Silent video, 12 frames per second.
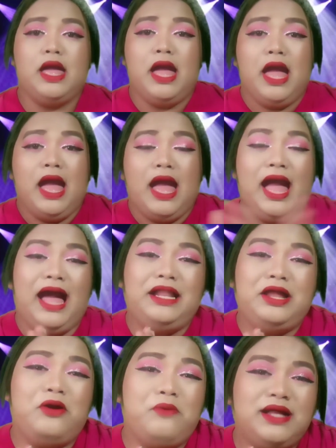
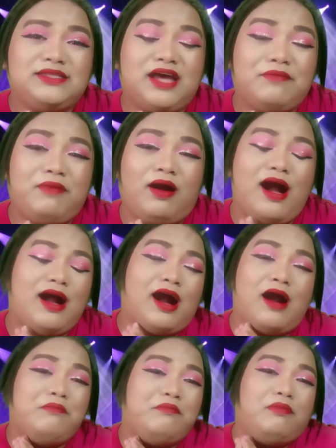Hello, what's up mga
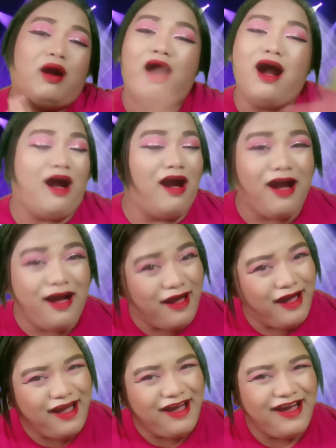
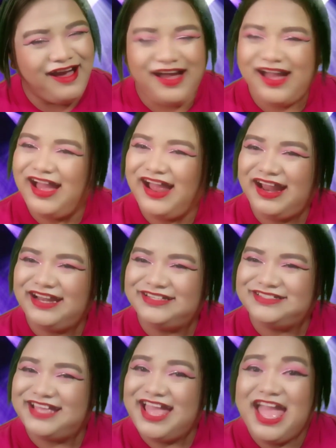ka-Mars?
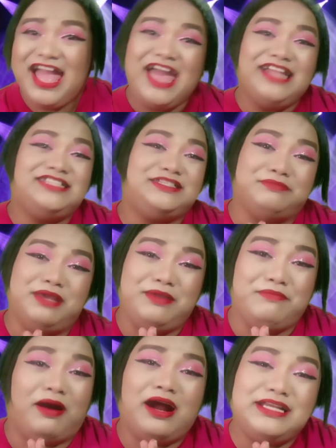It's me,
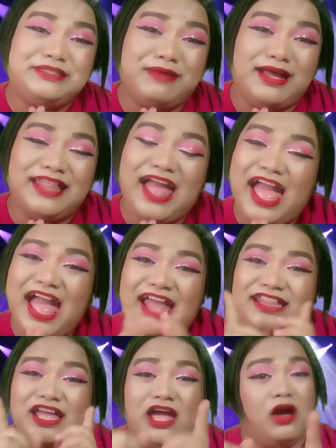Marsland, and
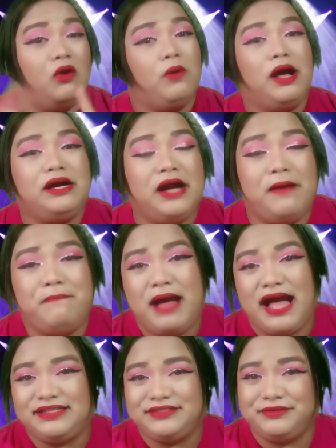welcome
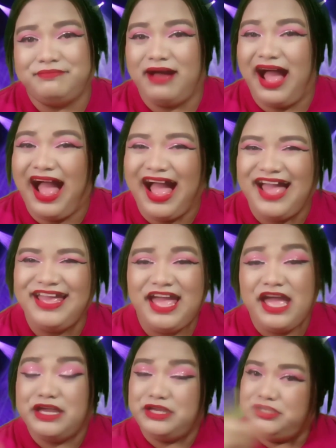back to my
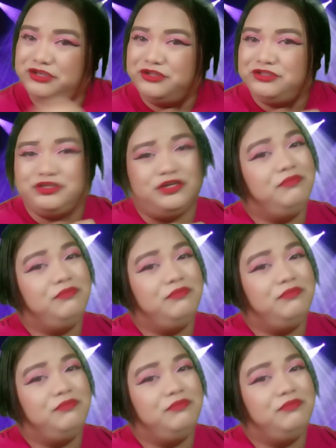YouTube